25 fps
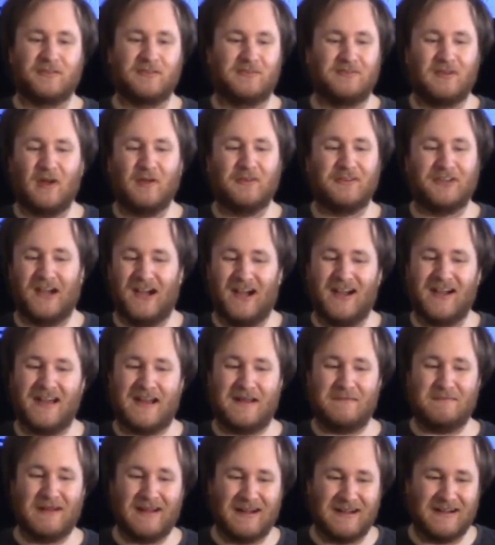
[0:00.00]
of all
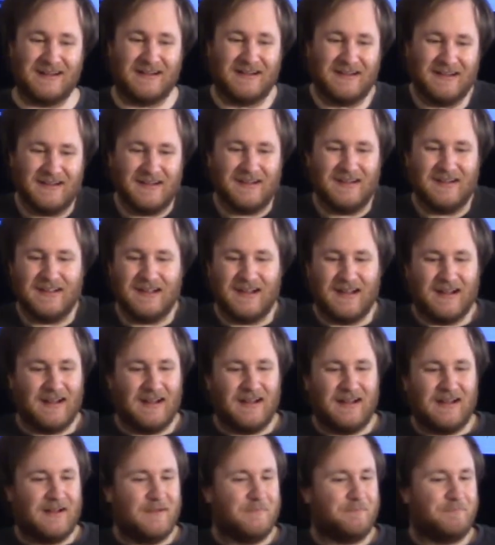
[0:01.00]
time.
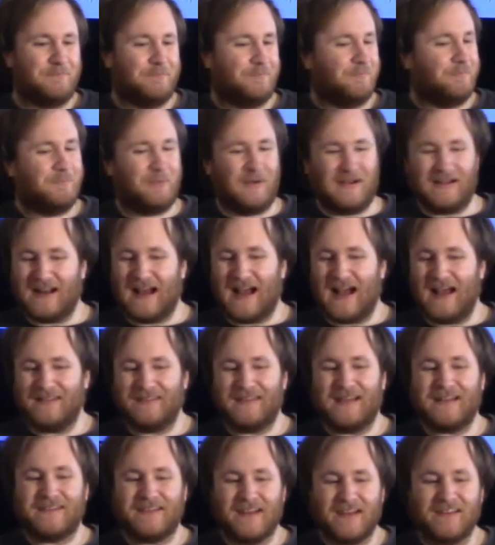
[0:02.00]
But
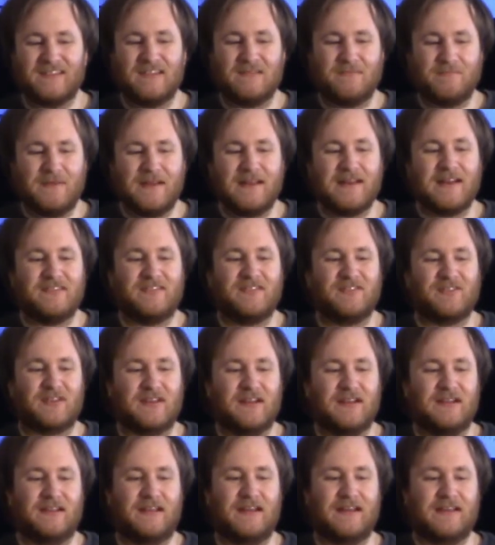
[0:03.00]
that doesn't mean I'm just
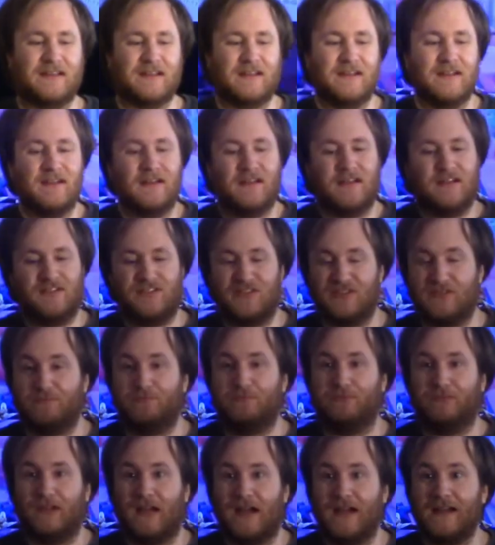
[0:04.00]
gonna,
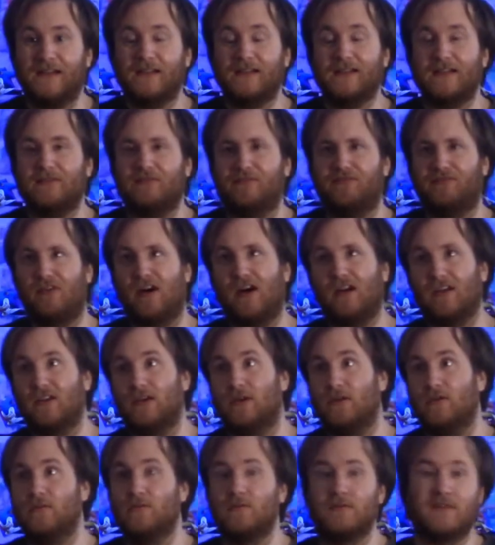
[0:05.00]
just blindly
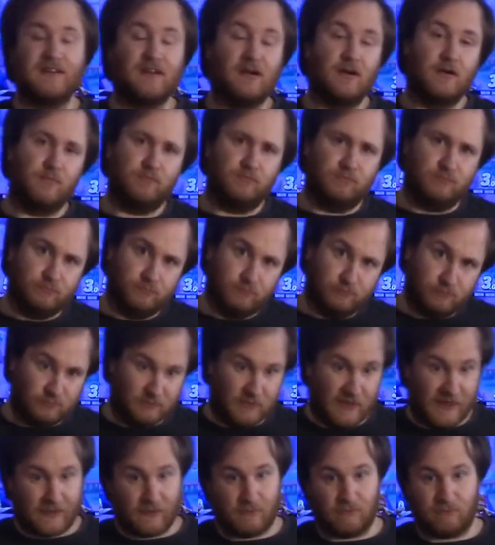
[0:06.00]
follow,
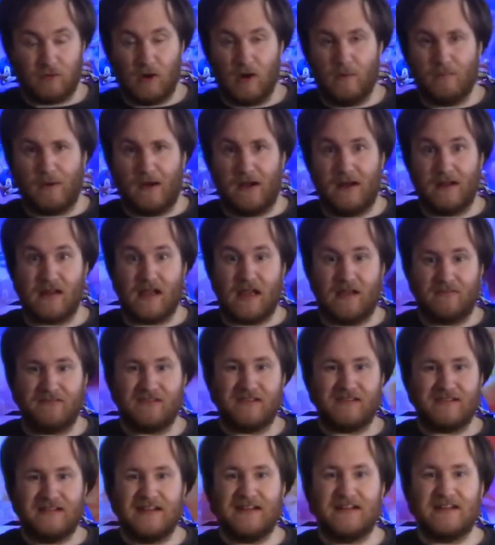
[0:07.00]
like a robot,
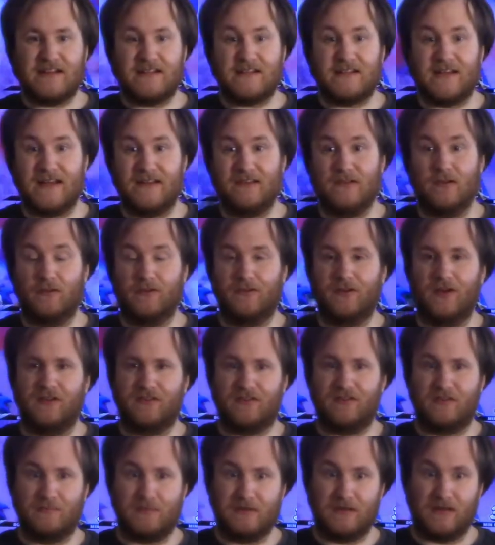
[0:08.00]
everything Nintendo
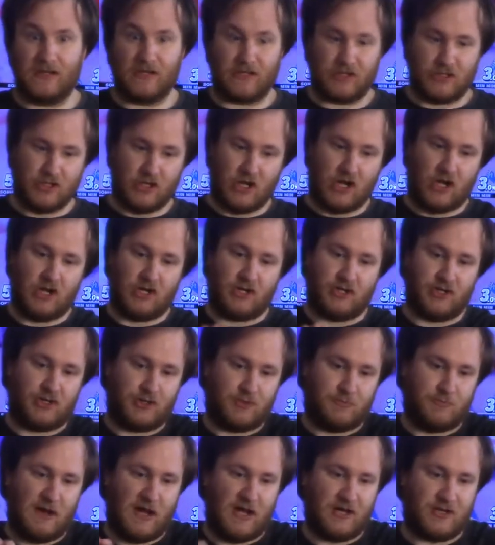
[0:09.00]
does and be like,
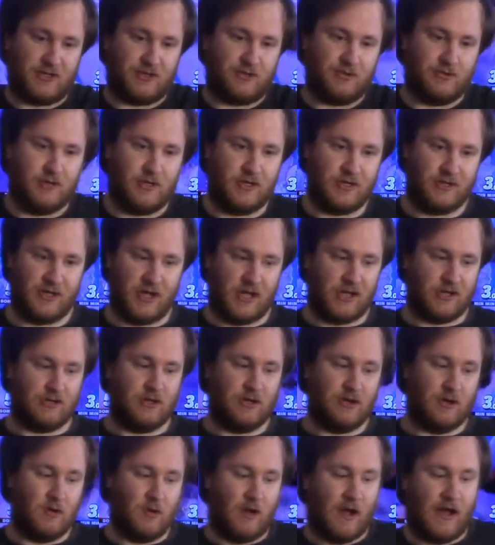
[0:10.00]
yes, Master
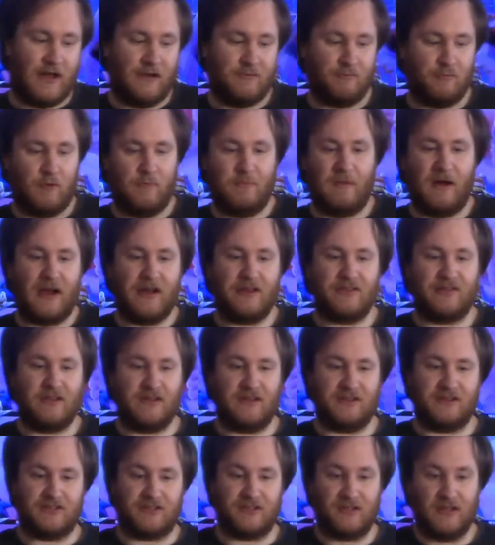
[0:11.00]
Nintendo, I will buy
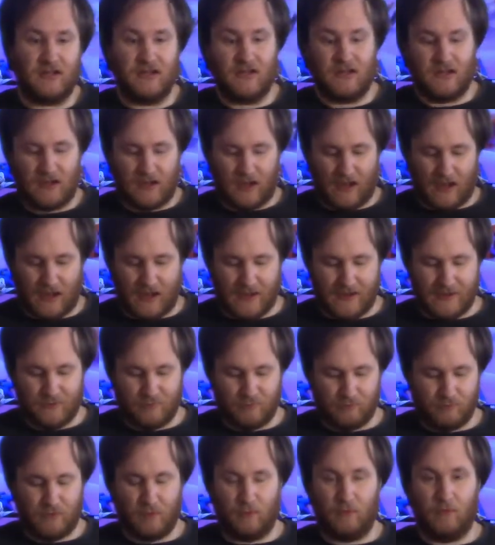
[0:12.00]
this. I
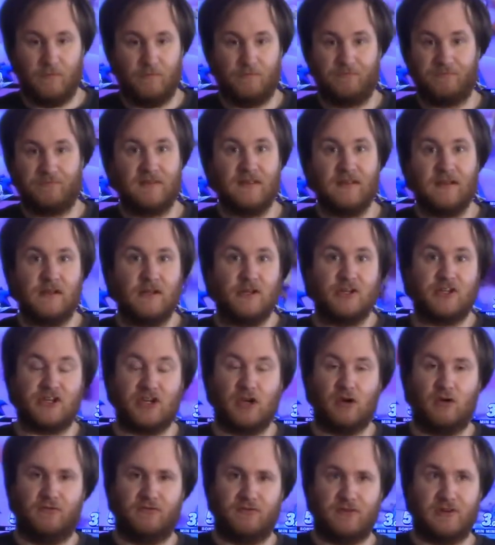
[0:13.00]
will
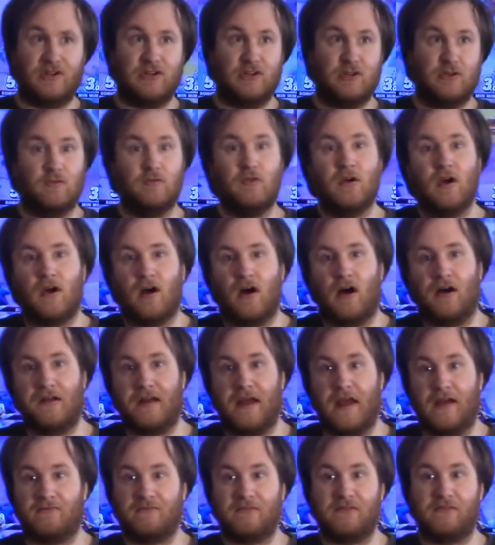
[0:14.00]
show for you on
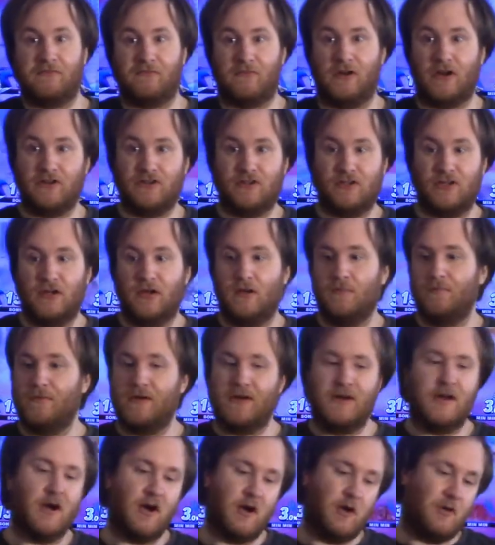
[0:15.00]
every front.
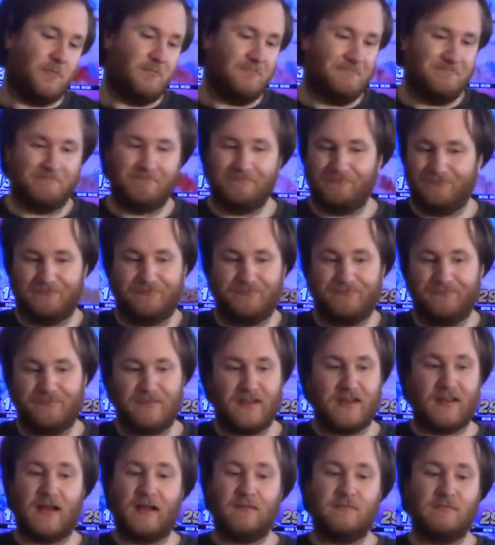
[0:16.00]
No,
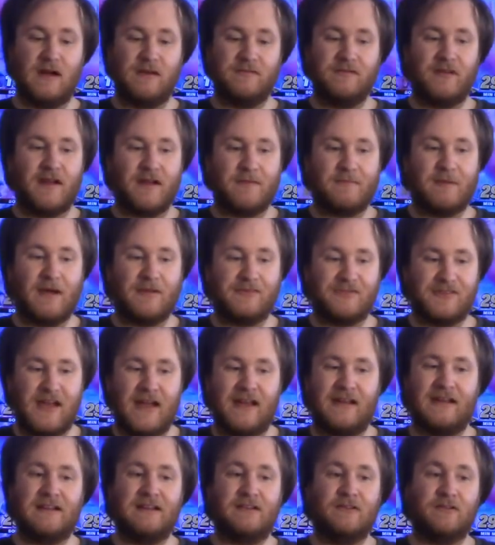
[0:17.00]
I'm not about
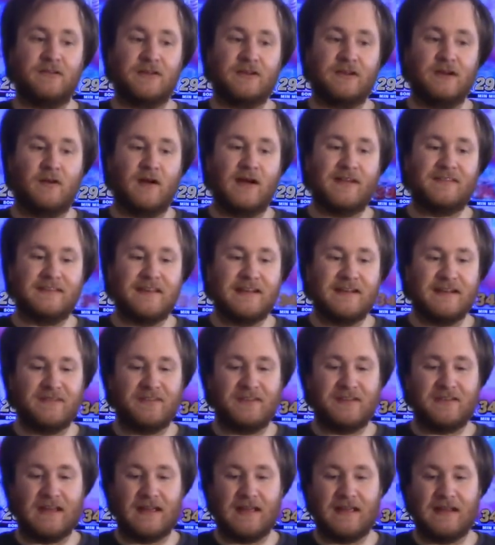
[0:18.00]
that either. At the end of
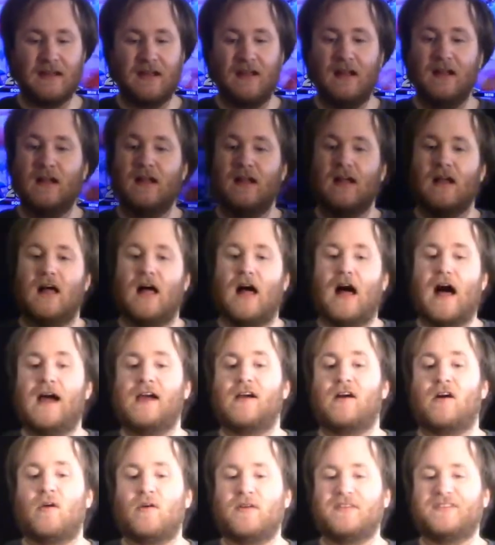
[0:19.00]
the day,
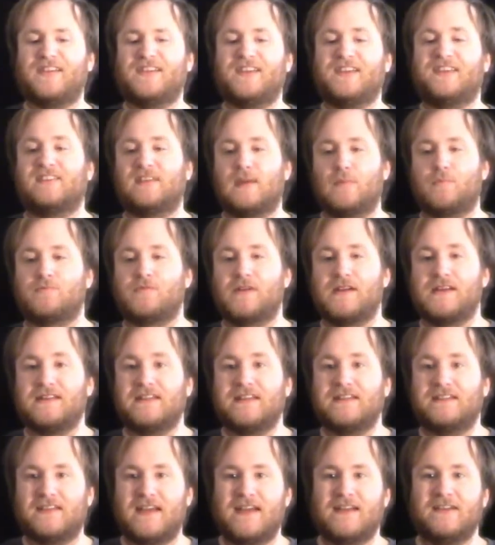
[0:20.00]
I always have to separate
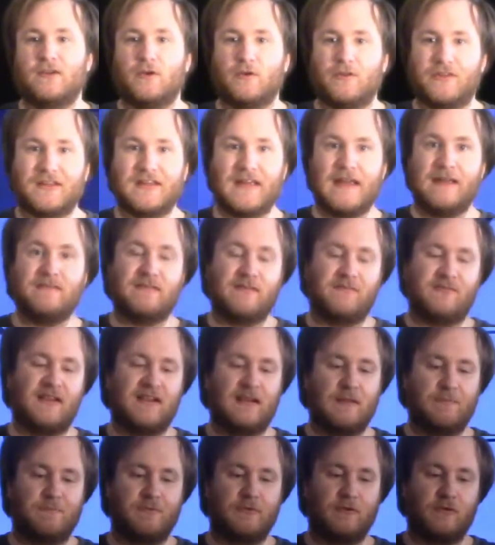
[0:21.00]
Nintendo the game
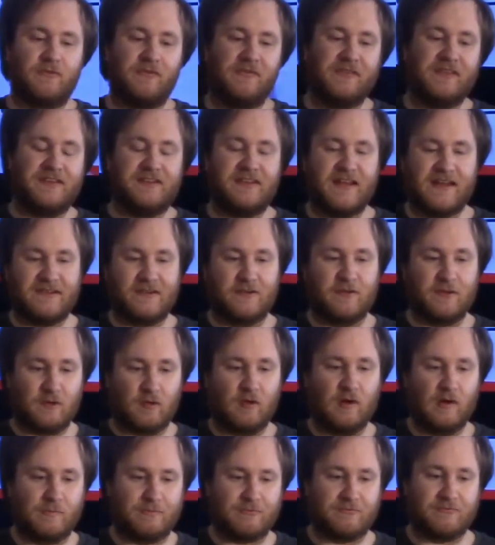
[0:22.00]
developer from Nintendo the
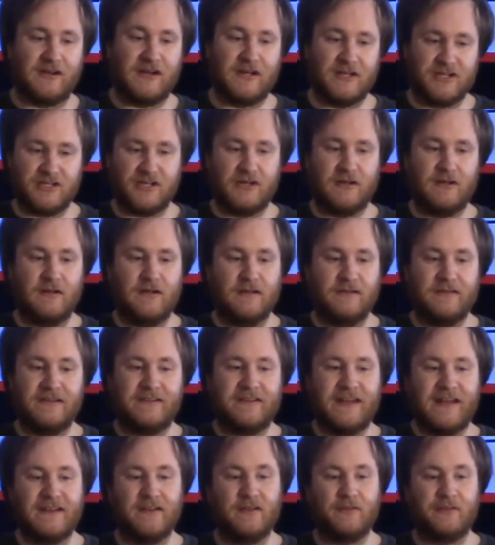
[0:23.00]
corporation.
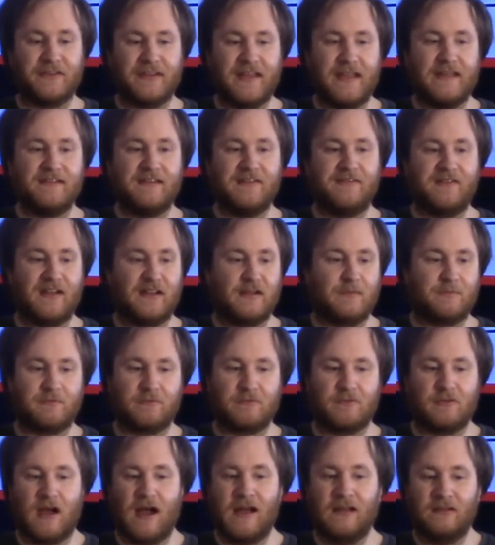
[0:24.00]
Nintendo the game
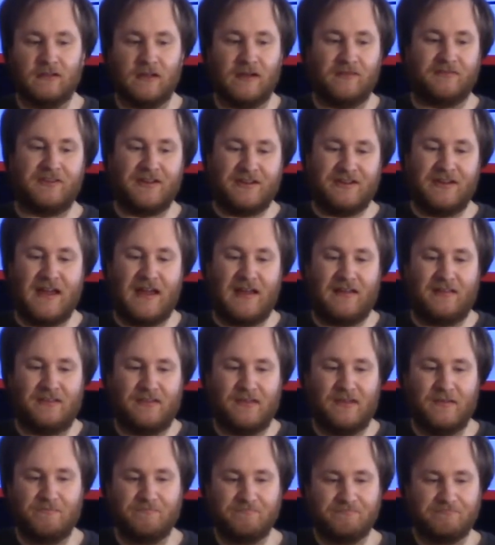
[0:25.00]
developer, I love to death.
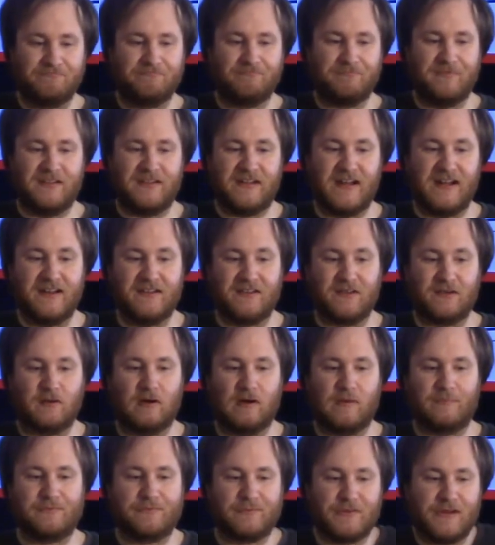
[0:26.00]
Nintendo the
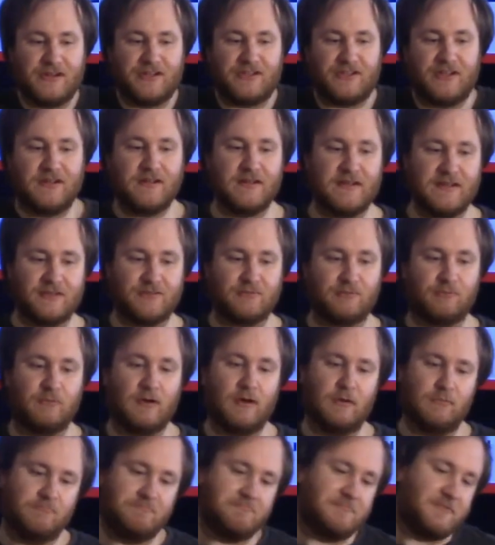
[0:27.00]
corporation is,
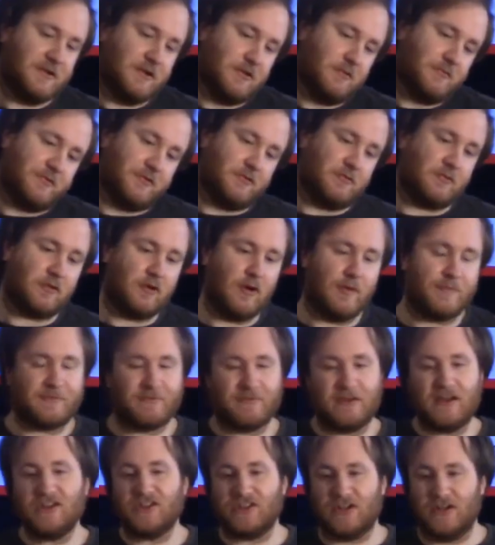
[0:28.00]
well, they're a
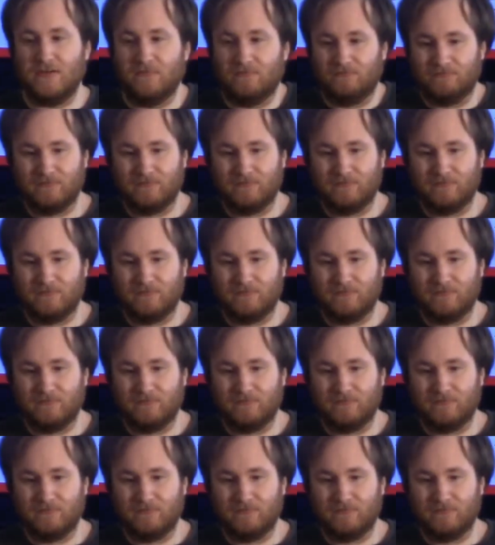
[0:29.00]
corporation.